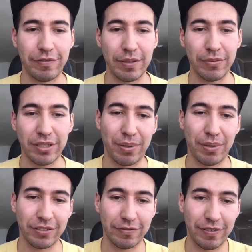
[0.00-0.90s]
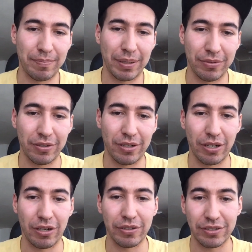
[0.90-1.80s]
So Facebook is a browser to find
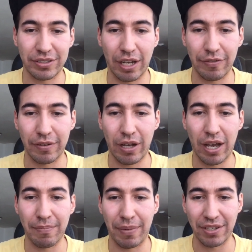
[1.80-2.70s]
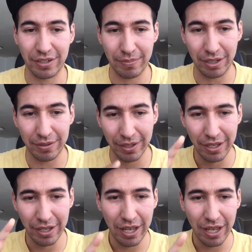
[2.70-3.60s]
people and all this stuff I mentioned
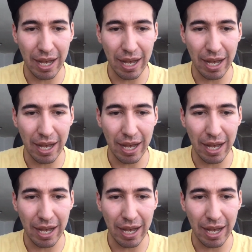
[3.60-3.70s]
above.